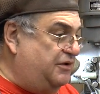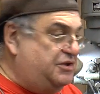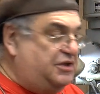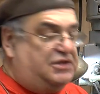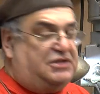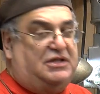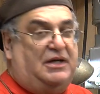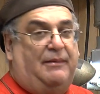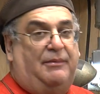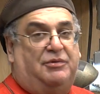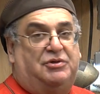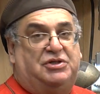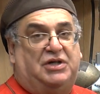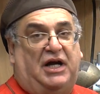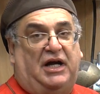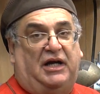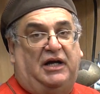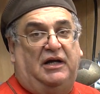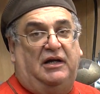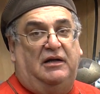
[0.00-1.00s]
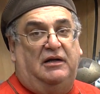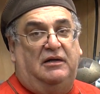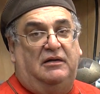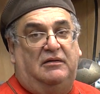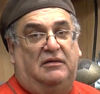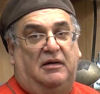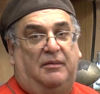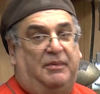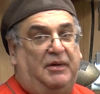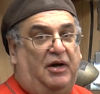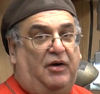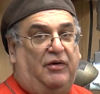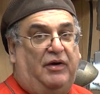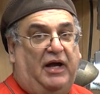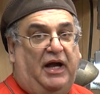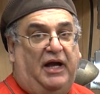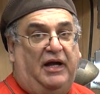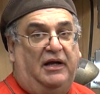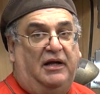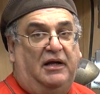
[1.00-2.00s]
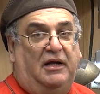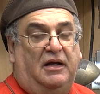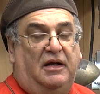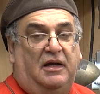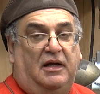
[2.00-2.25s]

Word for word: Just double check it; it'll be okay.